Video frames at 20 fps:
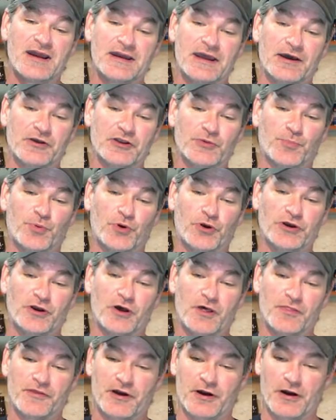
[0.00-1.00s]
nut now you're putting
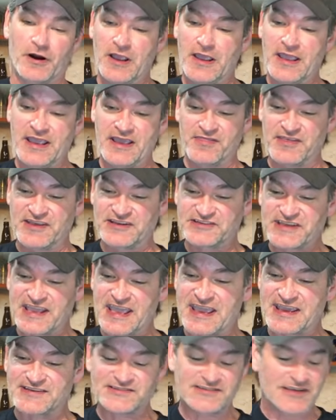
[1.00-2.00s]
on there. In this
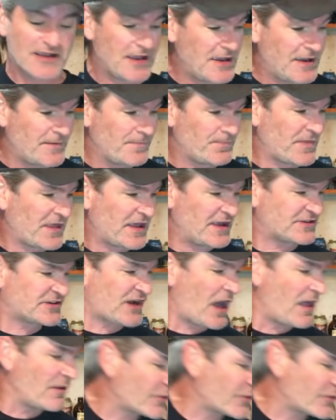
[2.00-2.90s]
case, it's